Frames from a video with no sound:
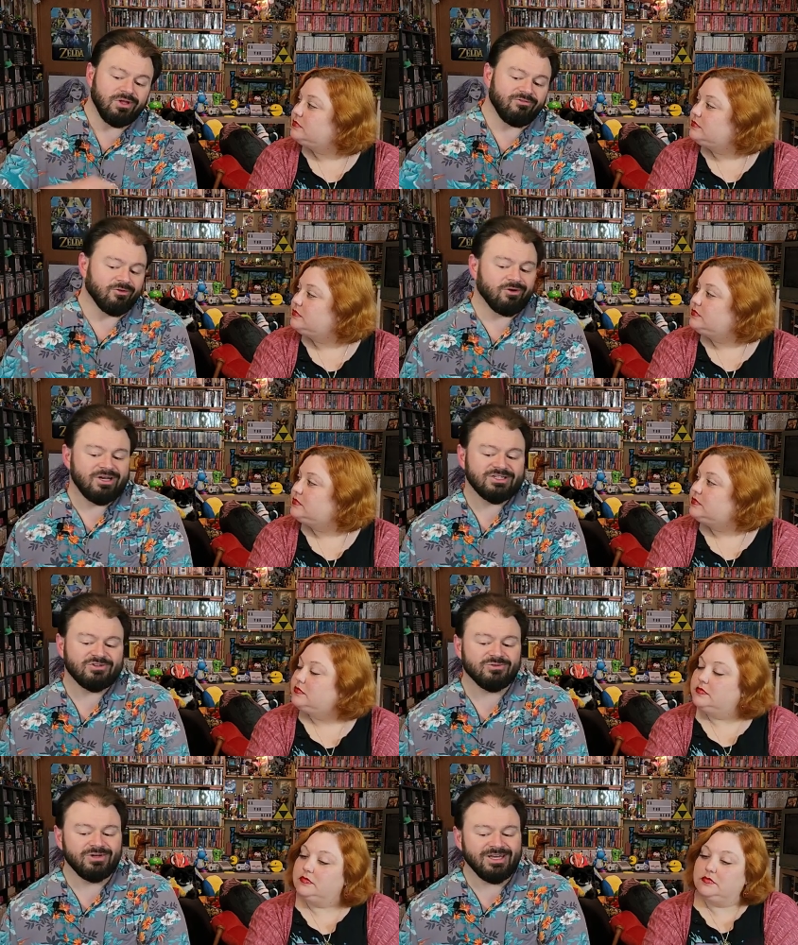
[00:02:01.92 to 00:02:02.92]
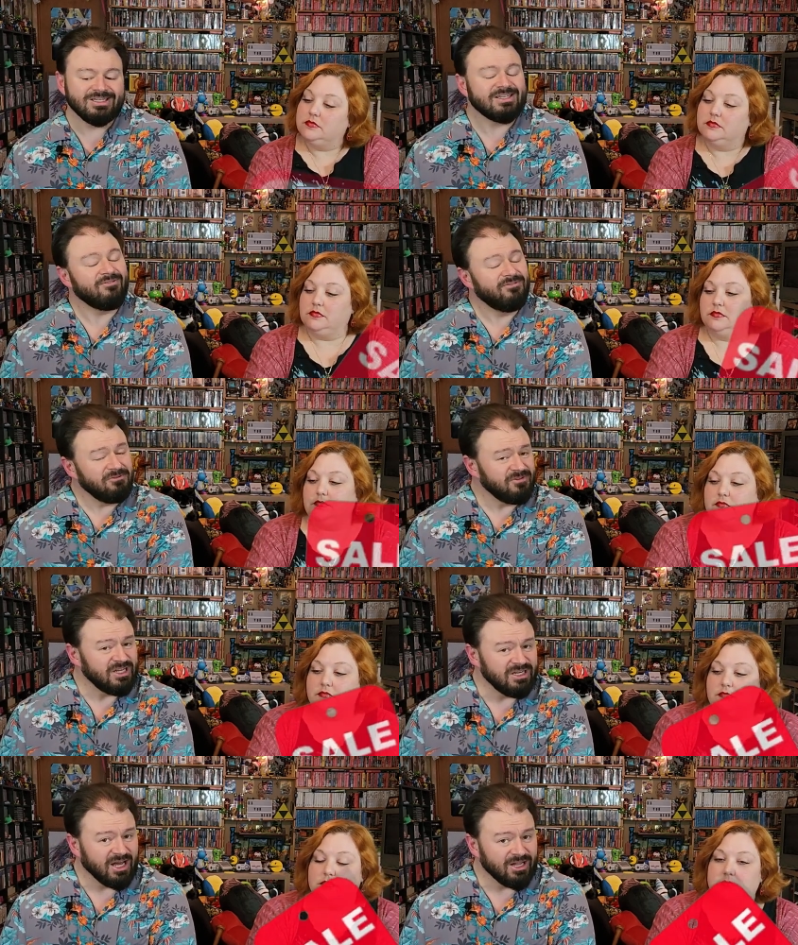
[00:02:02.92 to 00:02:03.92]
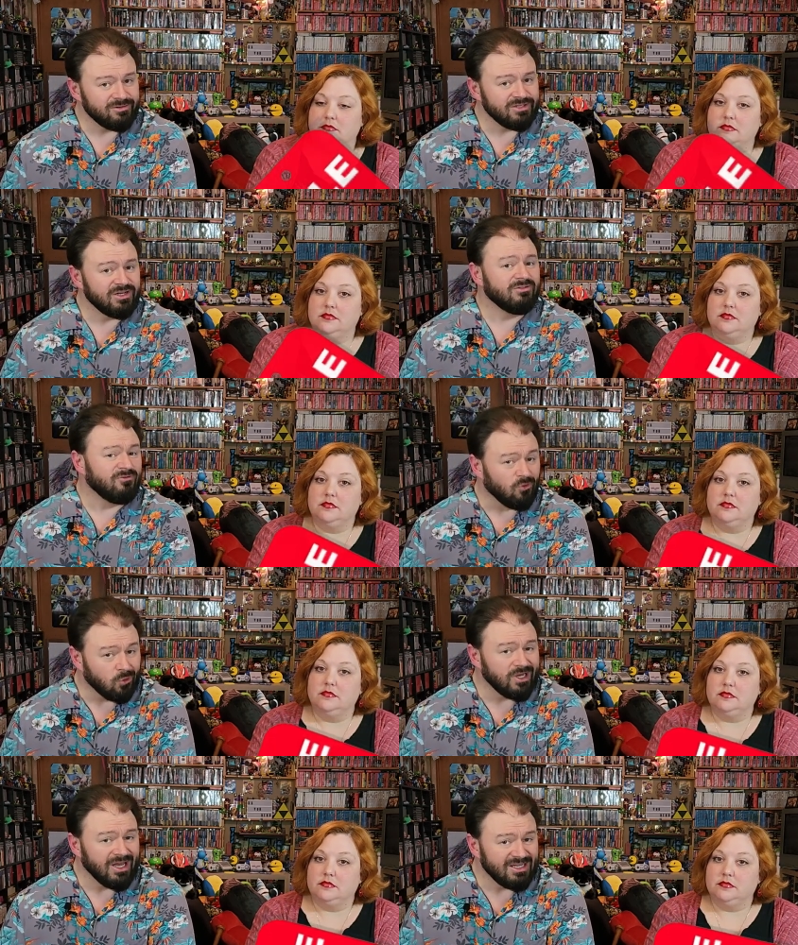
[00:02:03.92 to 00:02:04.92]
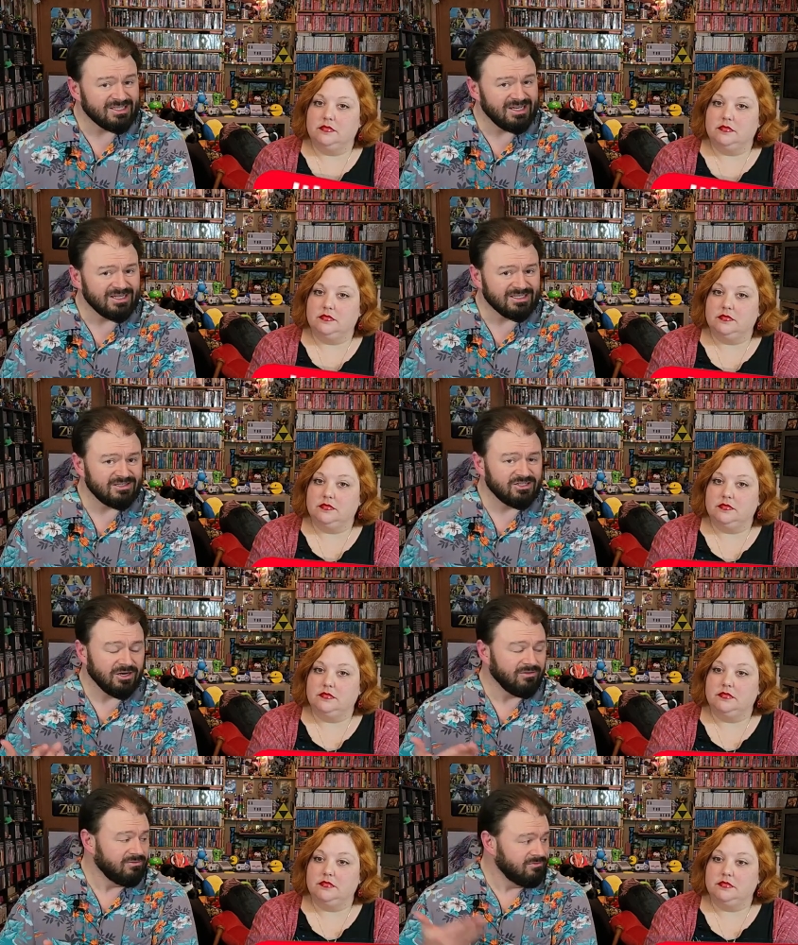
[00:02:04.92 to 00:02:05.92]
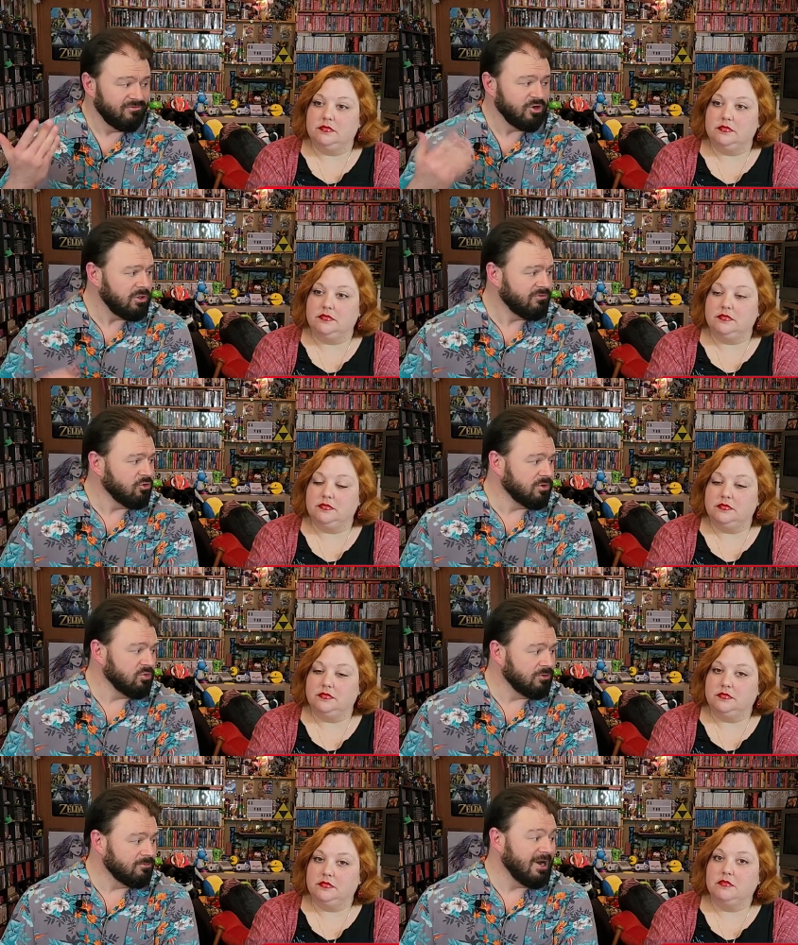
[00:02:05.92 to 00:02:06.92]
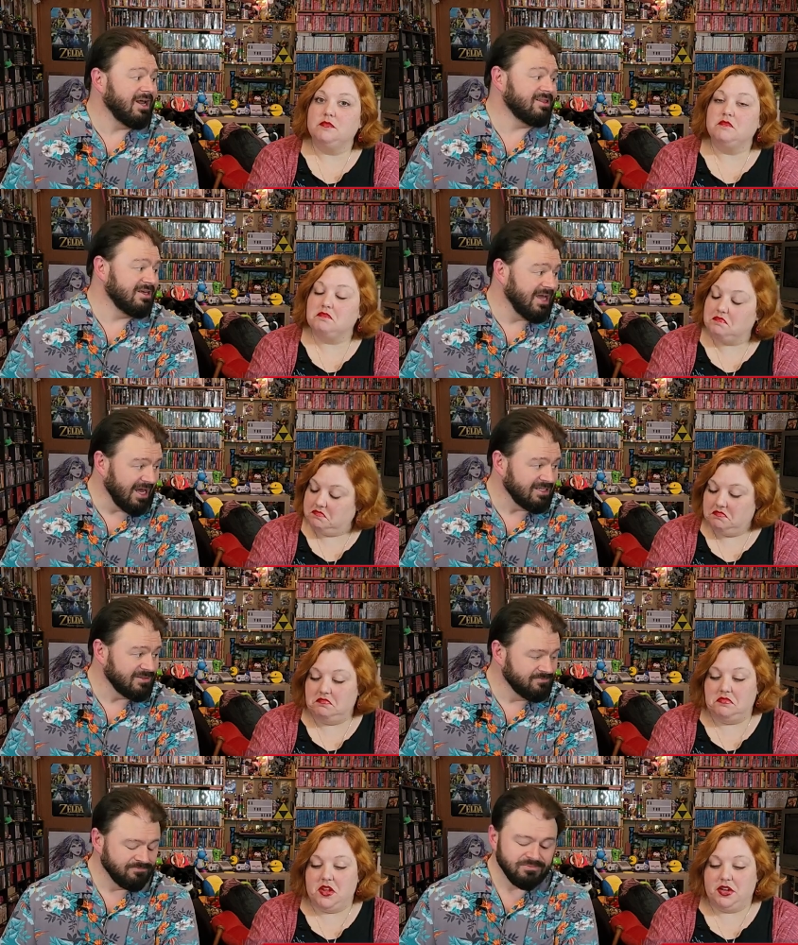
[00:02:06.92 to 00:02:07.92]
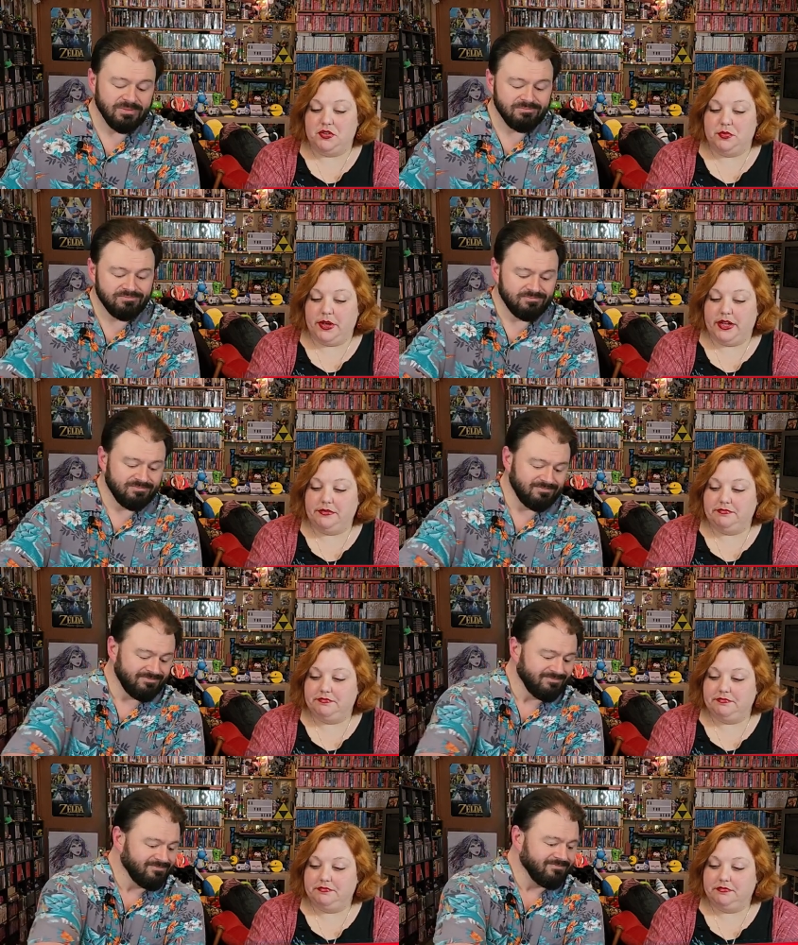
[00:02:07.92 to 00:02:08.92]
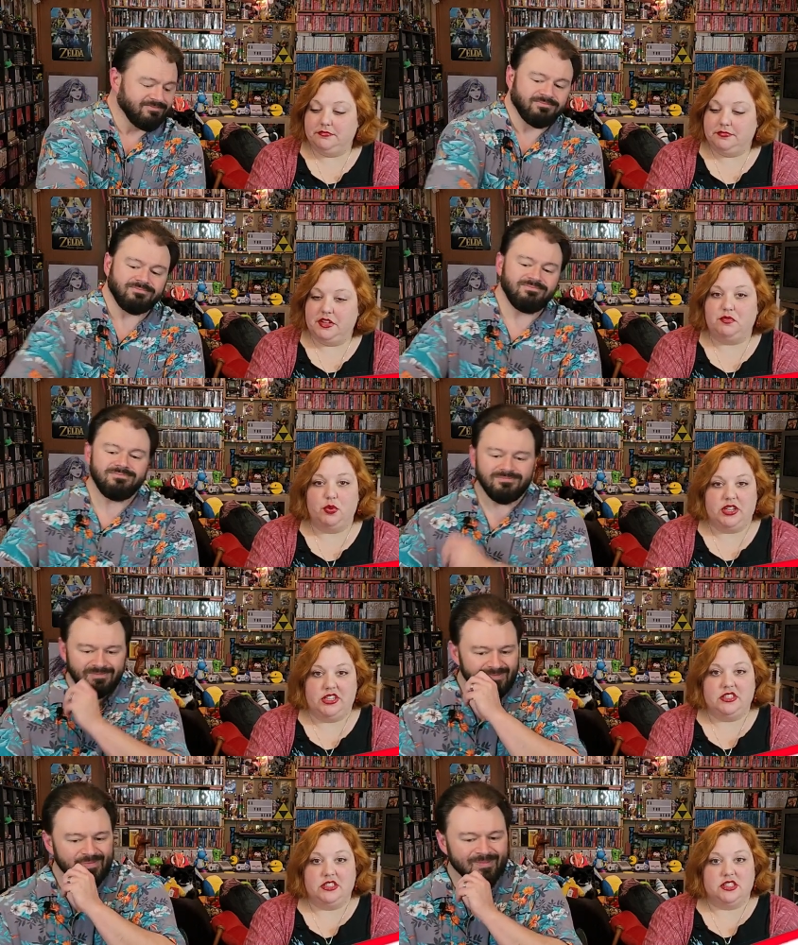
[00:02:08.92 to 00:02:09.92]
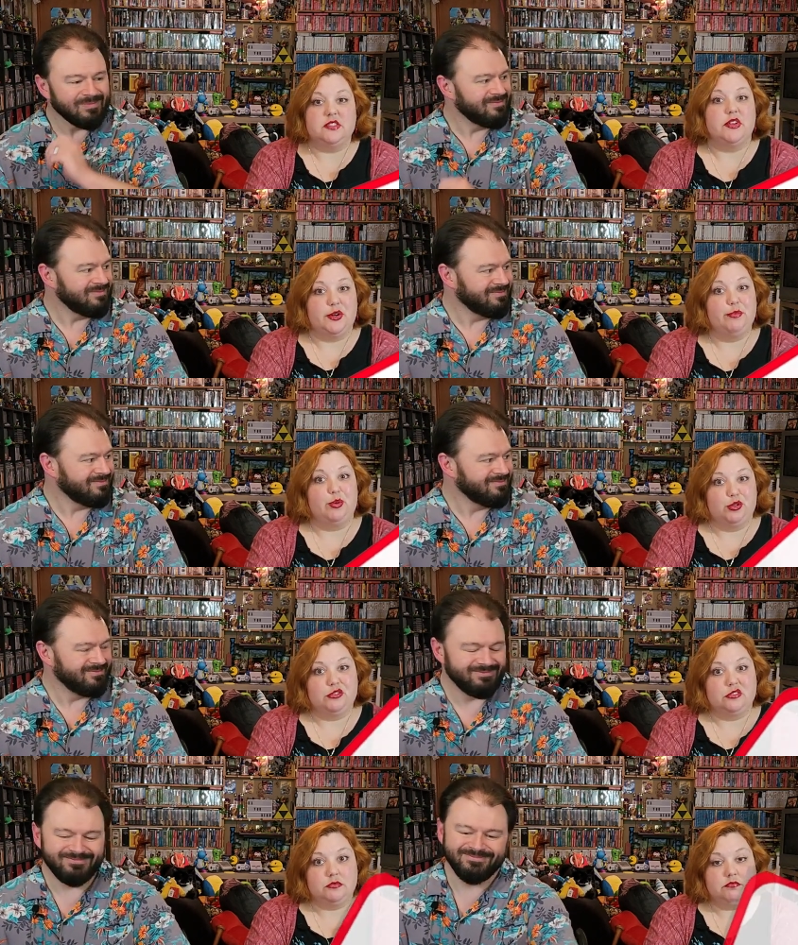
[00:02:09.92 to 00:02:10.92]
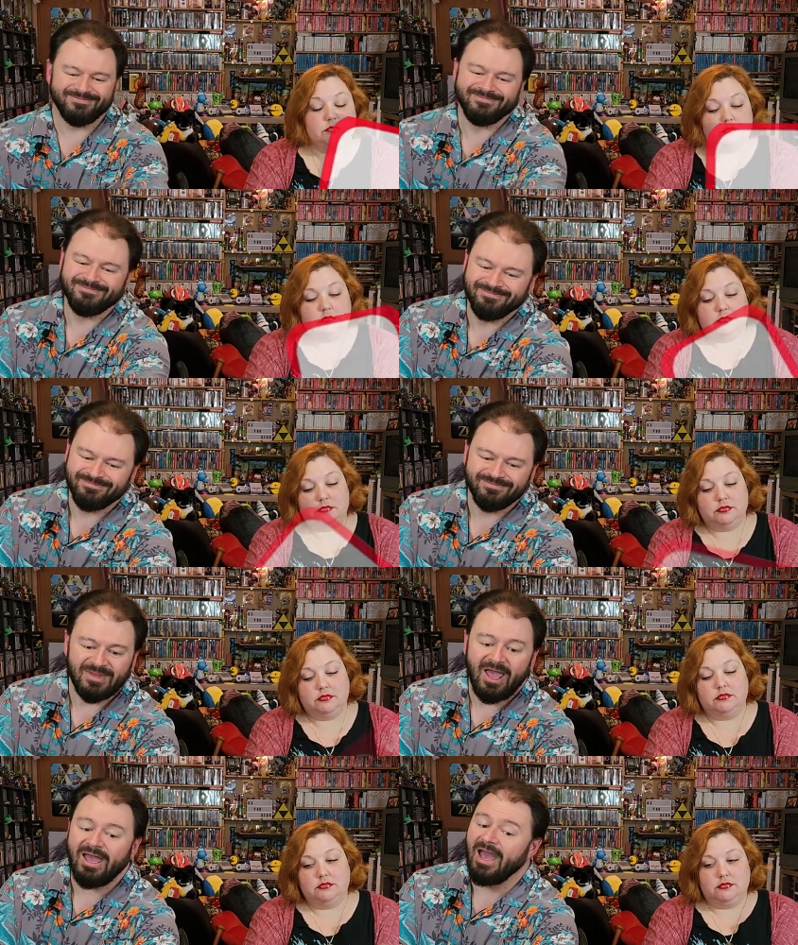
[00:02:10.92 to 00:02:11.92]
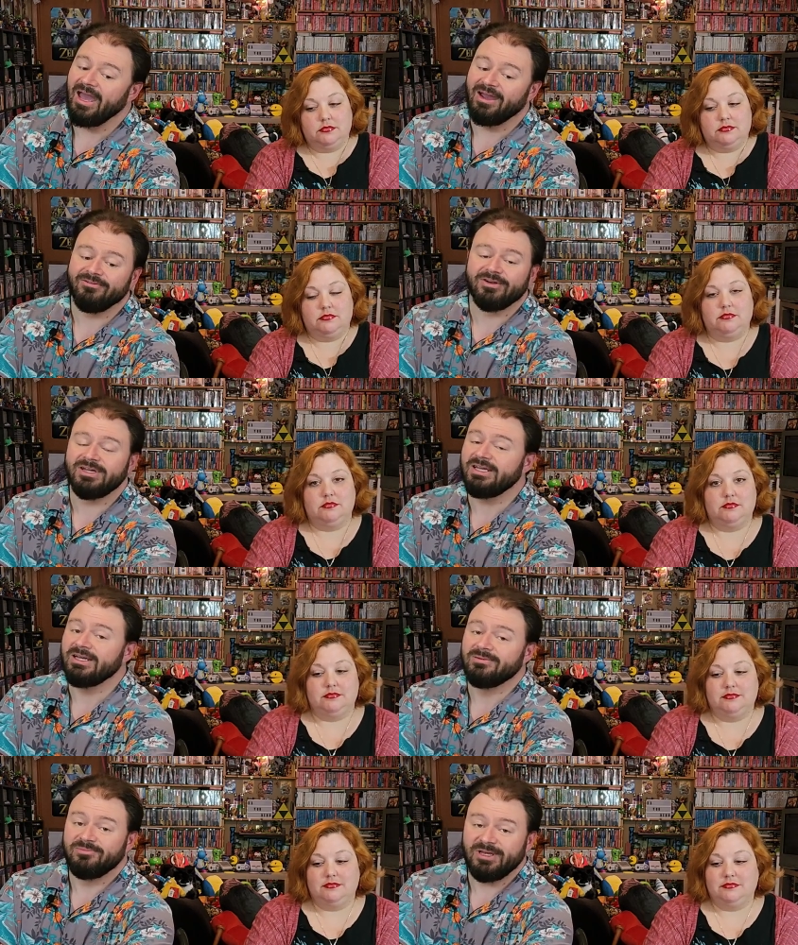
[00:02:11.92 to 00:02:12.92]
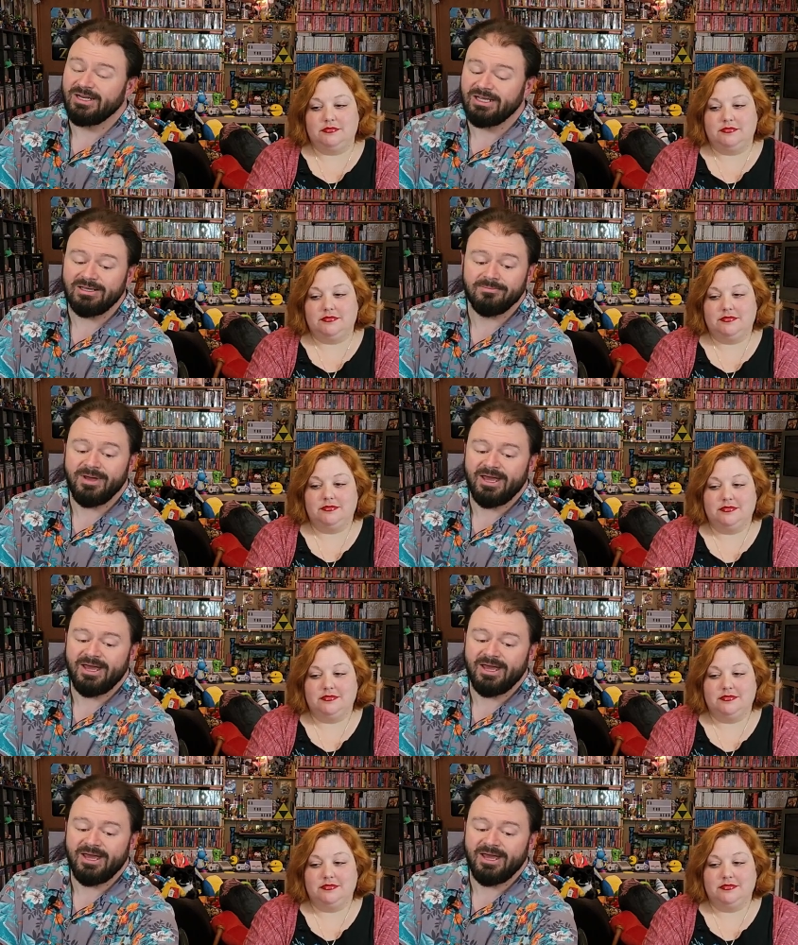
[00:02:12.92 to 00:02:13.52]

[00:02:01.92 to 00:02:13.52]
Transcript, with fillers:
Speaker 1: only for Gradius 3 is $15.48. So, very affordable right out the gate.
Speaker 2: Not too bad. That 48 cents is very important.
Speaker 1: Hey, every penny